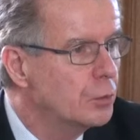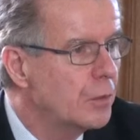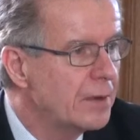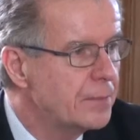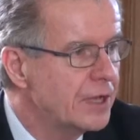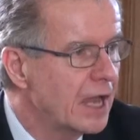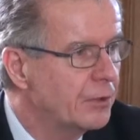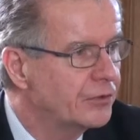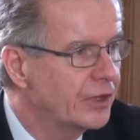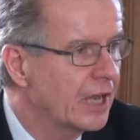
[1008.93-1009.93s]
you might be
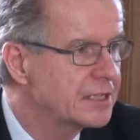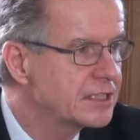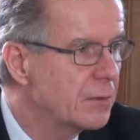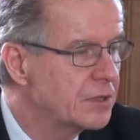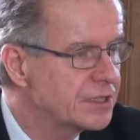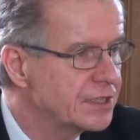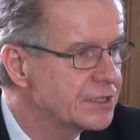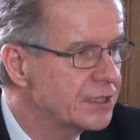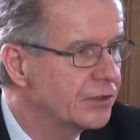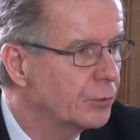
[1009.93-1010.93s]
able to get some
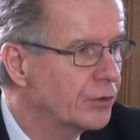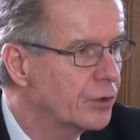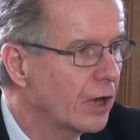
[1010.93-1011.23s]
assistance with